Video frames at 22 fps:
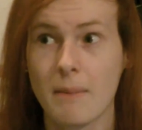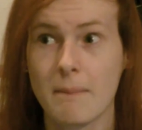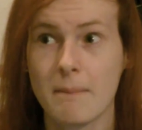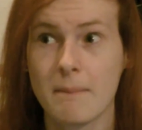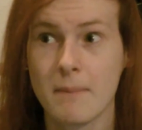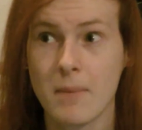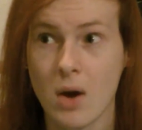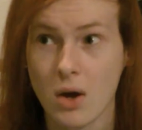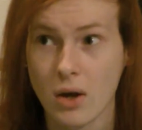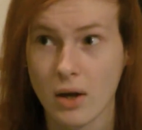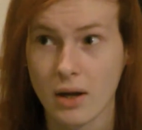a
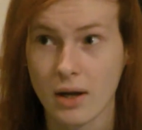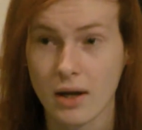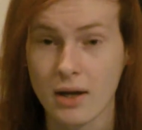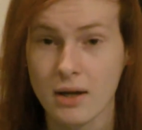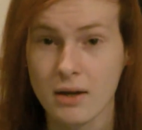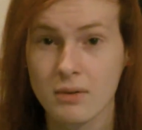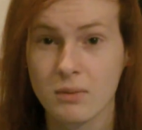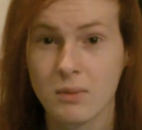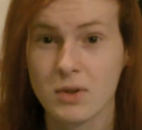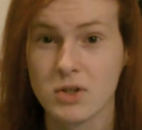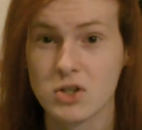
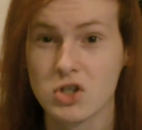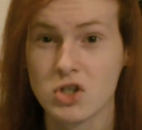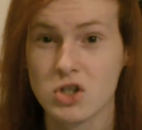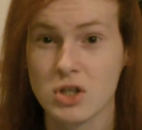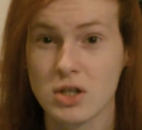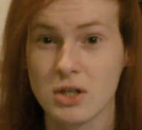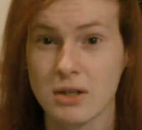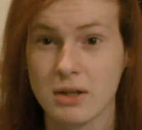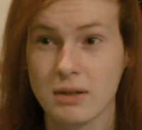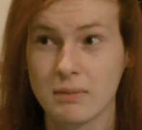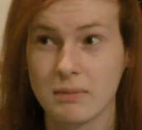marker, which
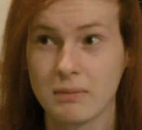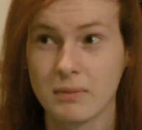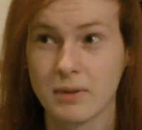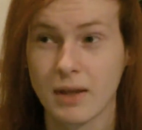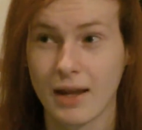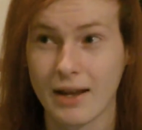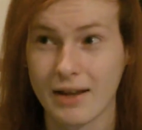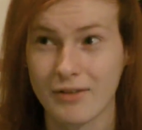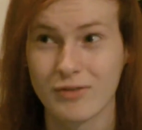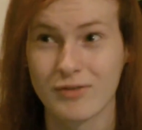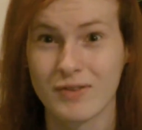she
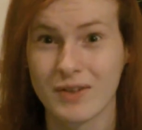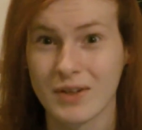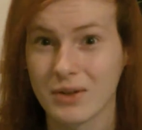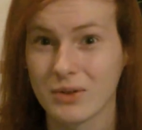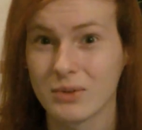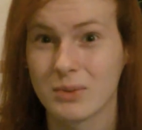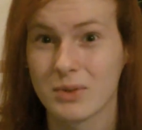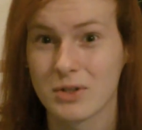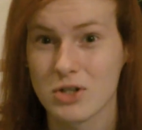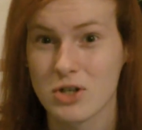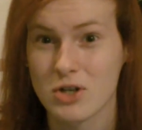like
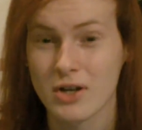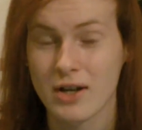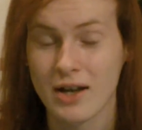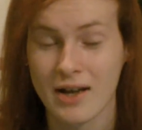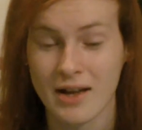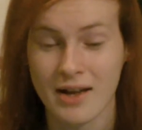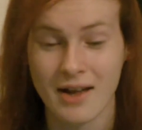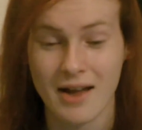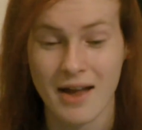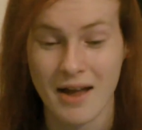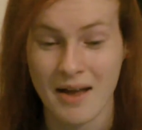filled with
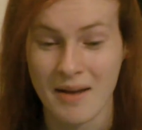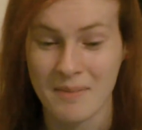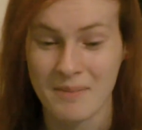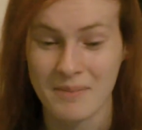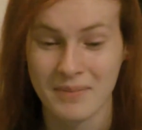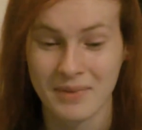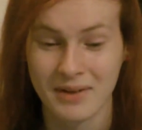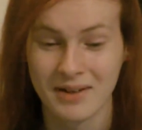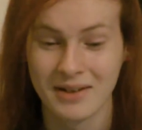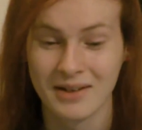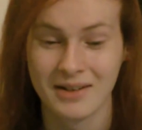sugar. Um,
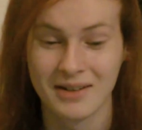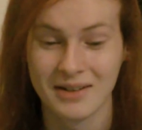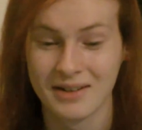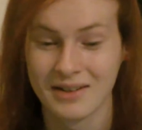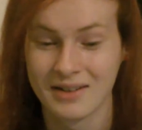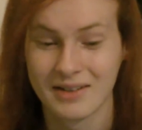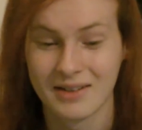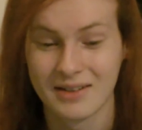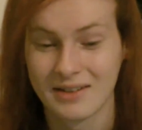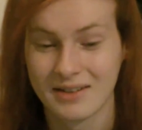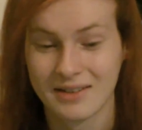
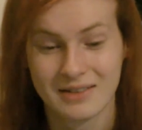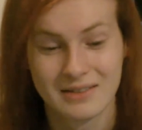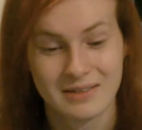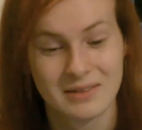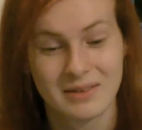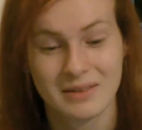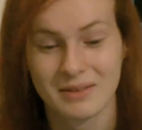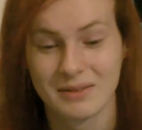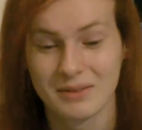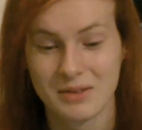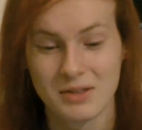
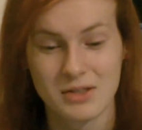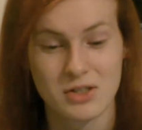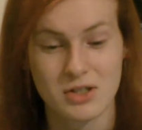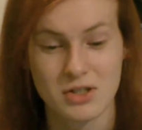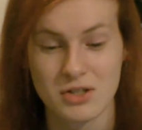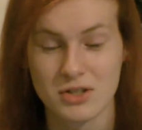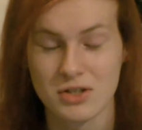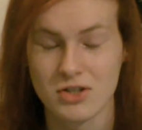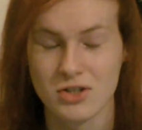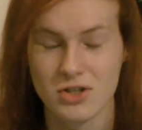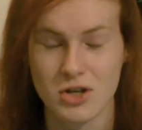it was
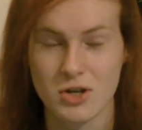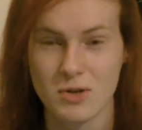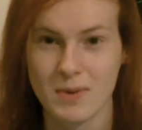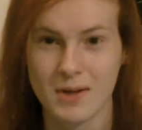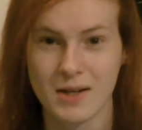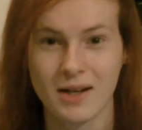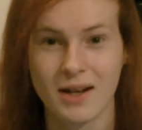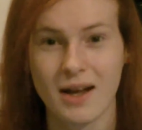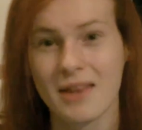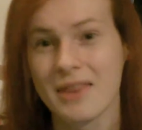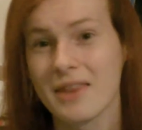just
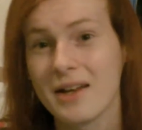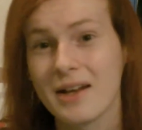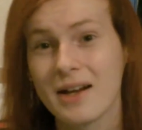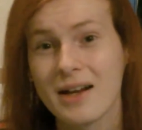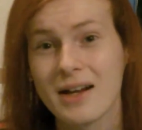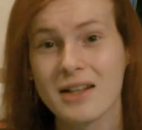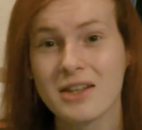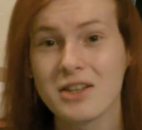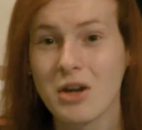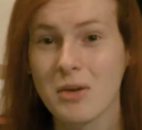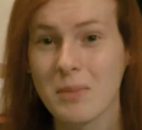stupid. And then
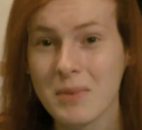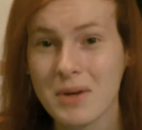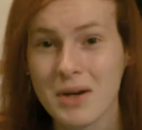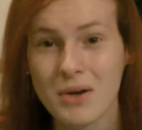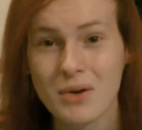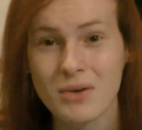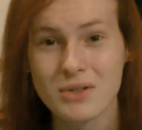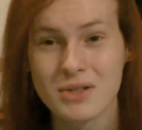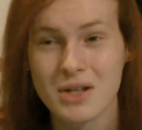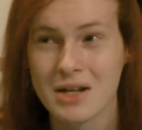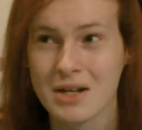I had
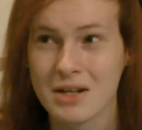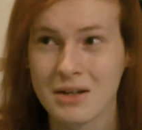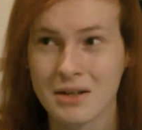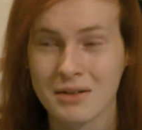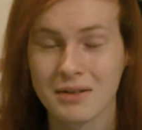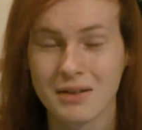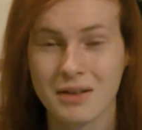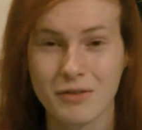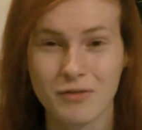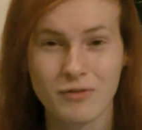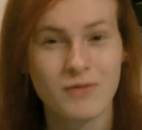Domino's and
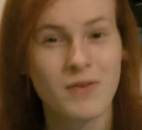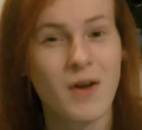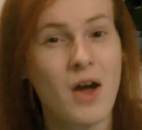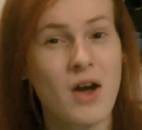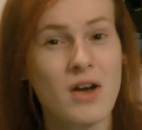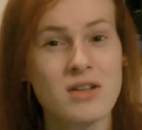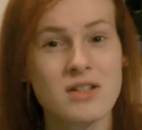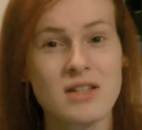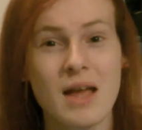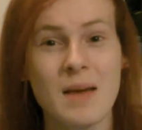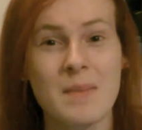the
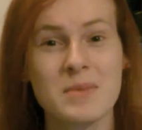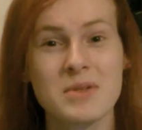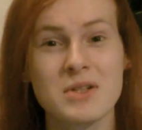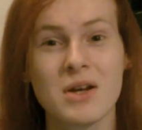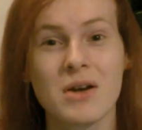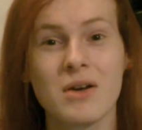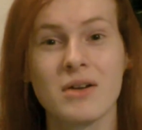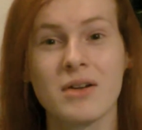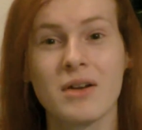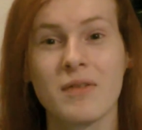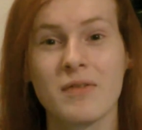first
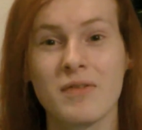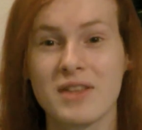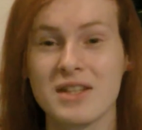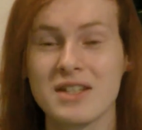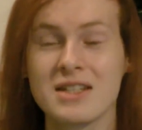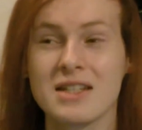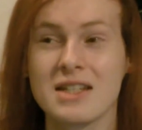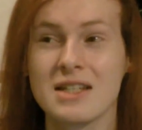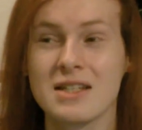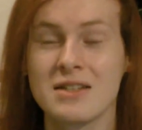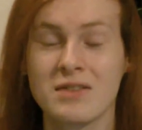episode of
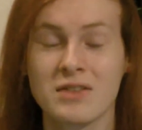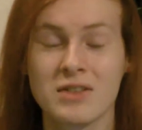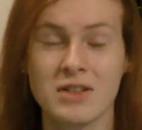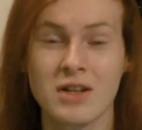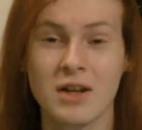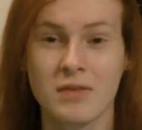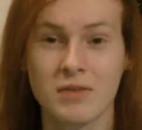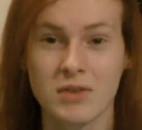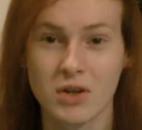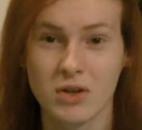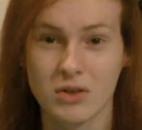this season
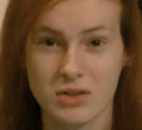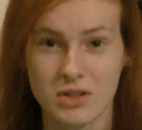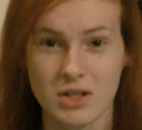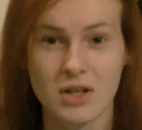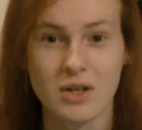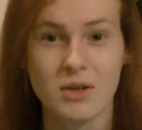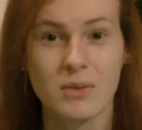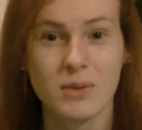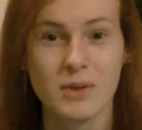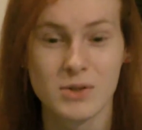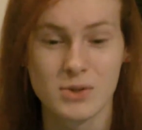of
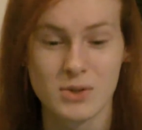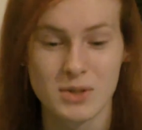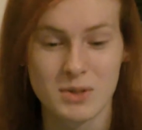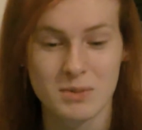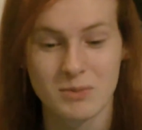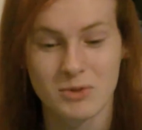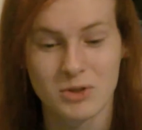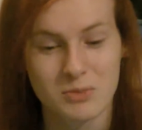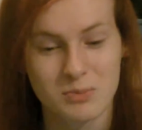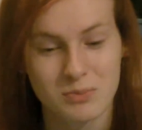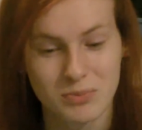Doctor Who, which
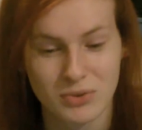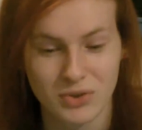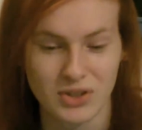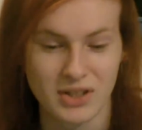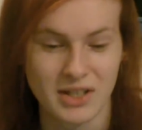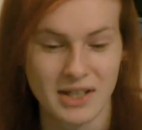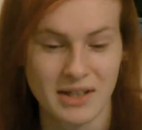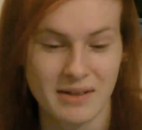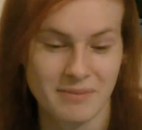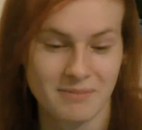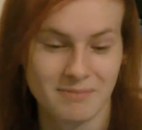was just
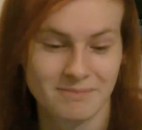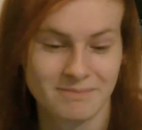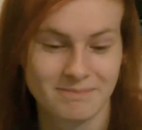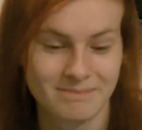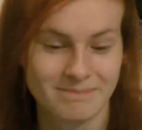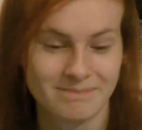brilliant.